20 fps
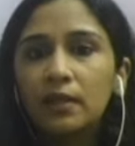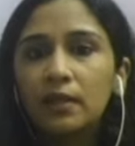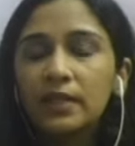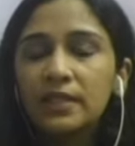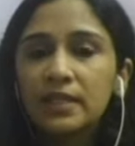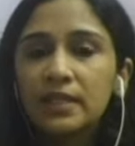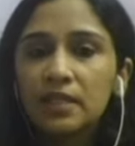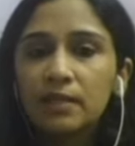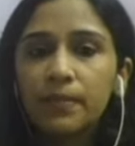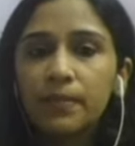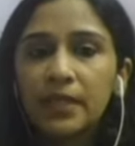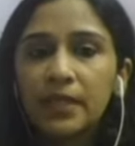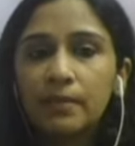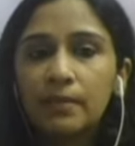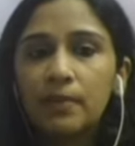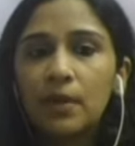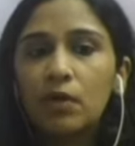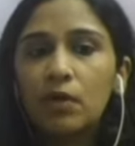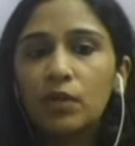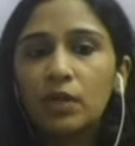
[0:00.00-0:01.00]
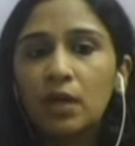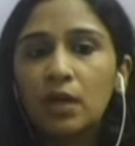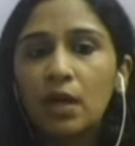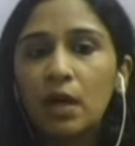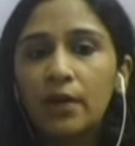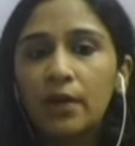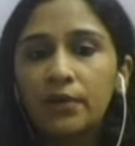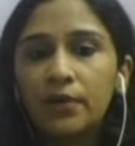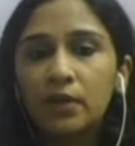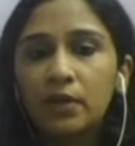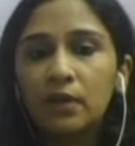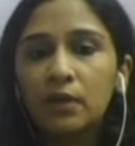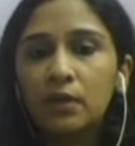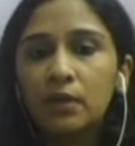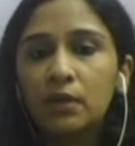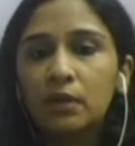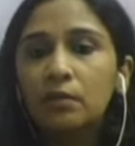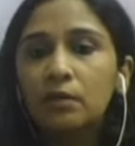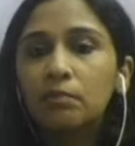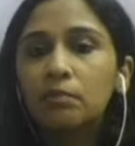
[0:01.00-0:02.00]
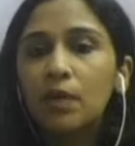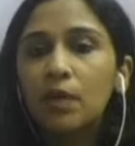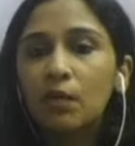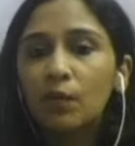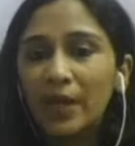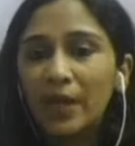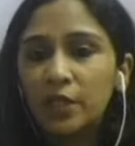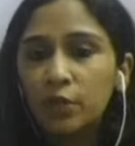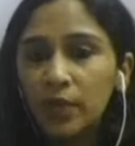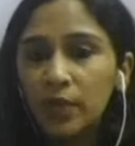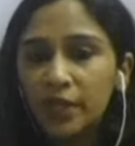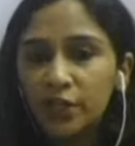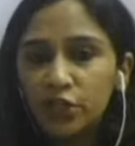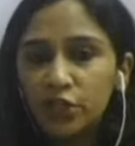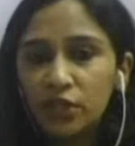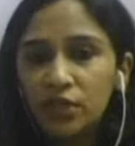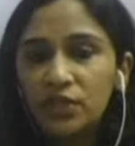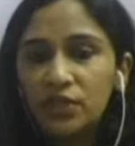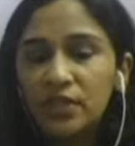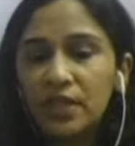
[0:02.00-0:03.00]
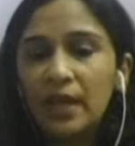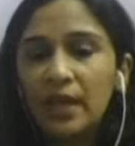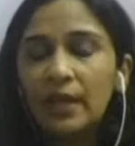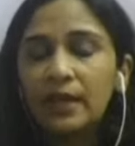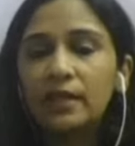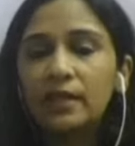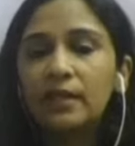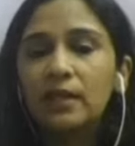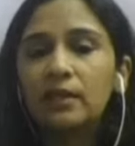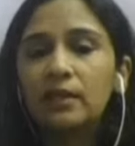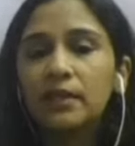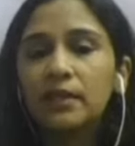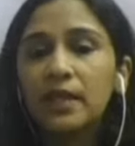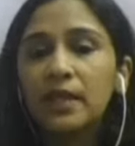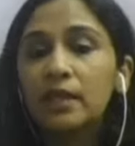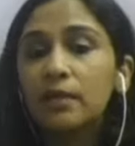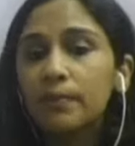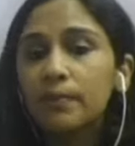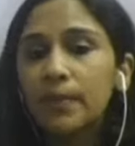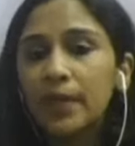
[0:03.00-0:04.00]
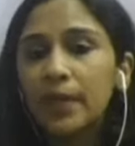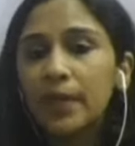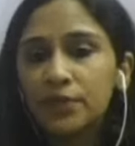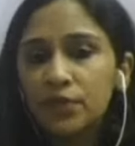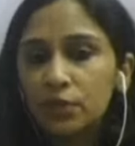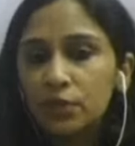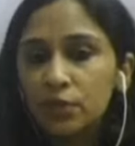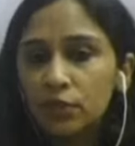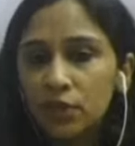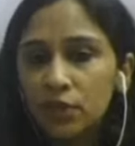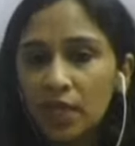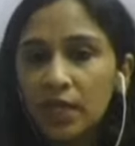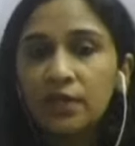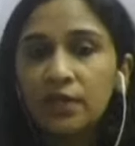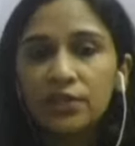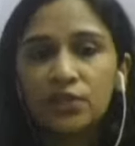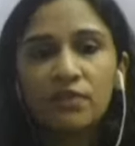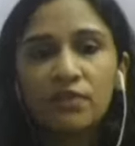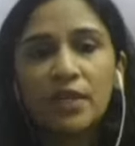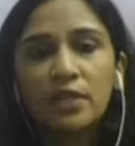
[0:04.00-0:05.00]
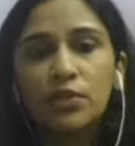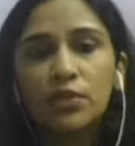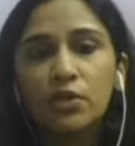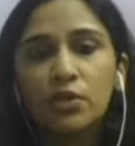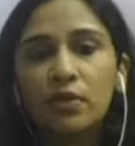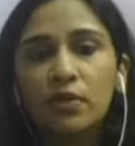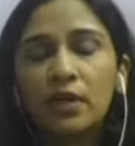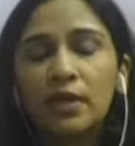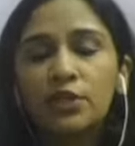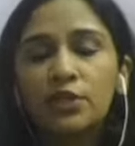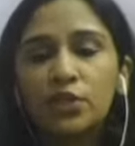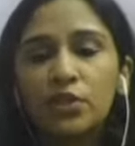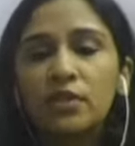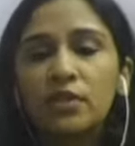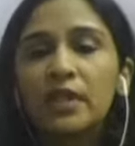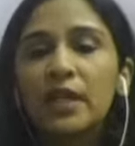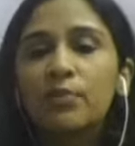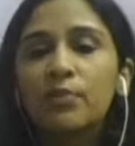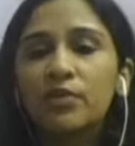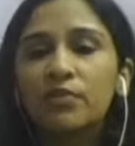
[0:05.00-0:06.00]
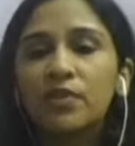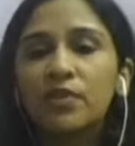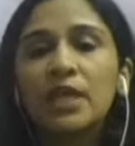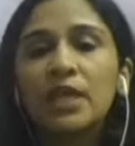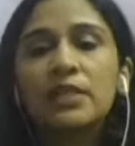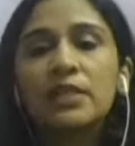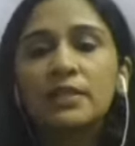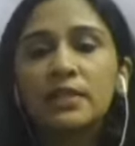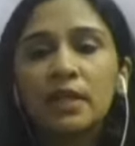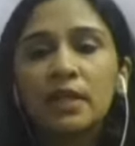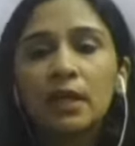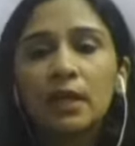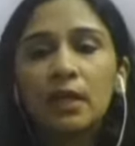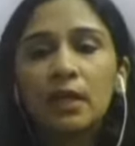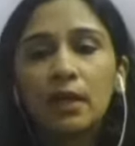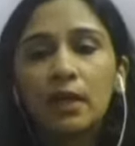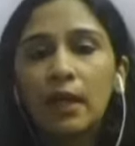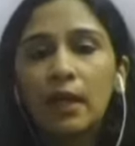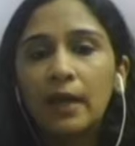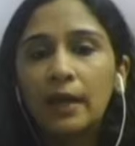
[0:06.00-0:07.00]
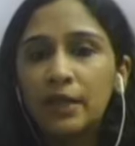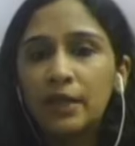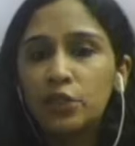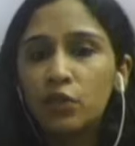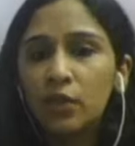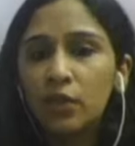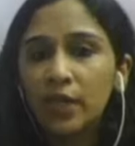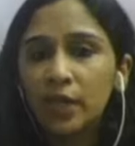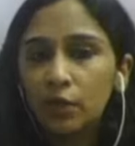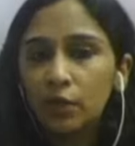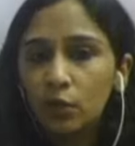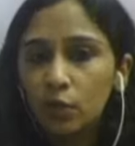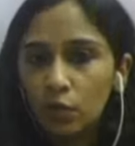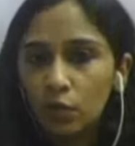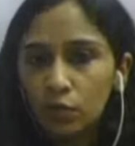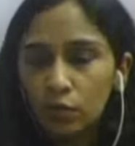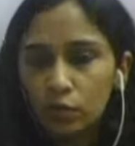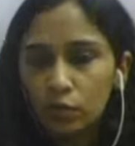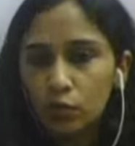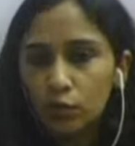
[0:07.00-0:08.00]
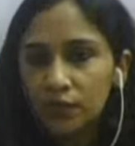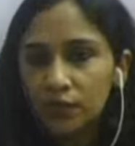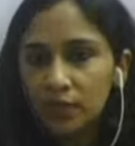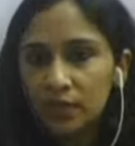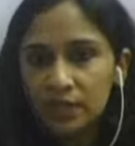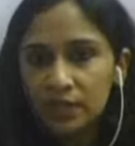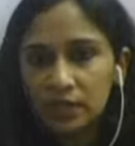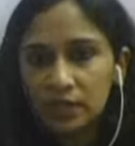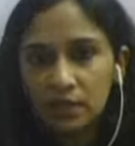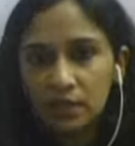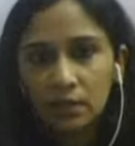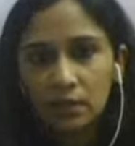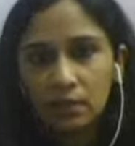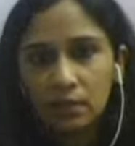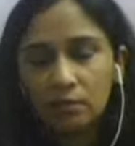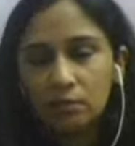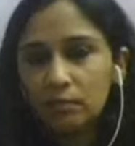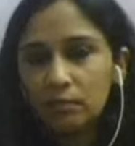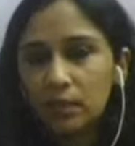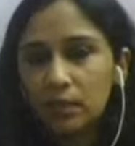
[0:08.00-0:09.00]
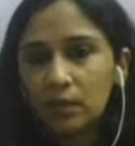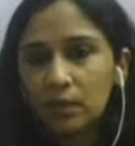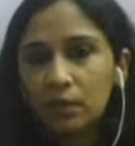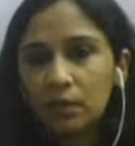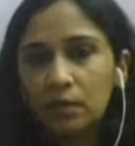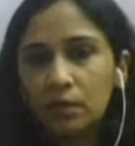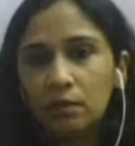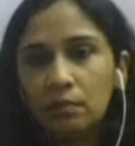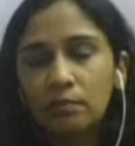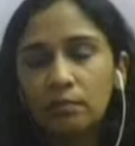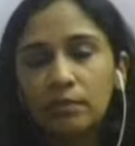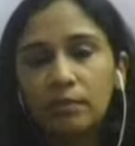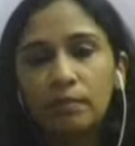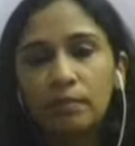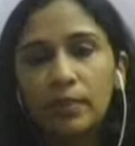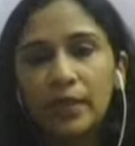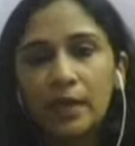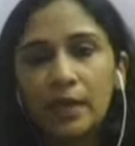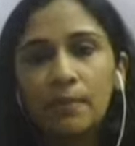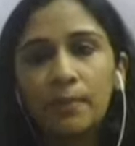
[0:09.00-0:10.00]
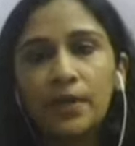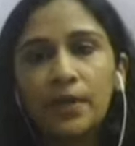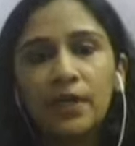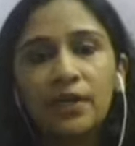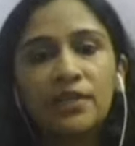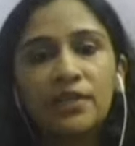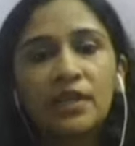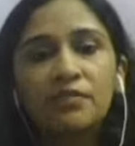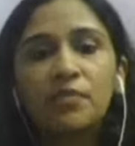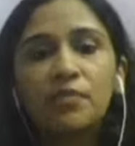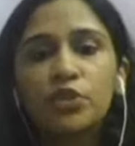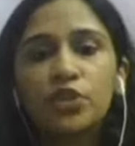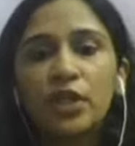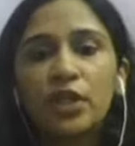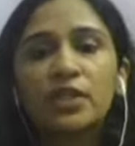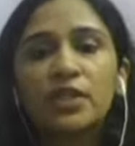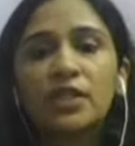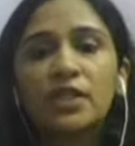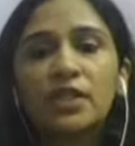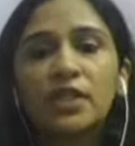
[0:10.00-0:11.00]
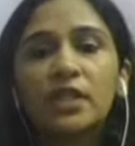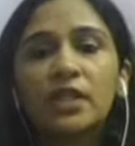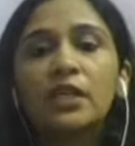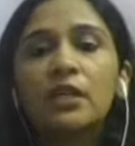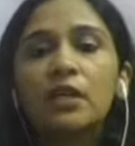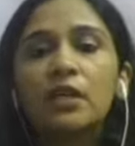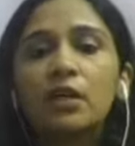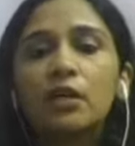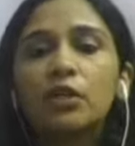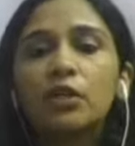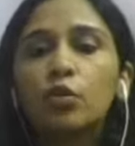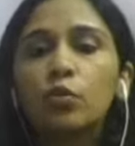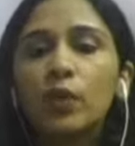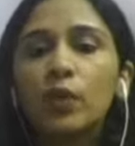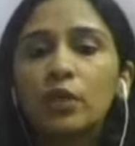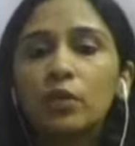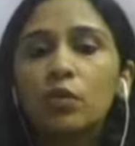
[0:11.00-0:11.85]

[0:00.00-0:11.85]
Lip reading: This is a bit about our value additions and the comparison to the industry value addition that prevails. And as you can note over this time period that we've projected here, you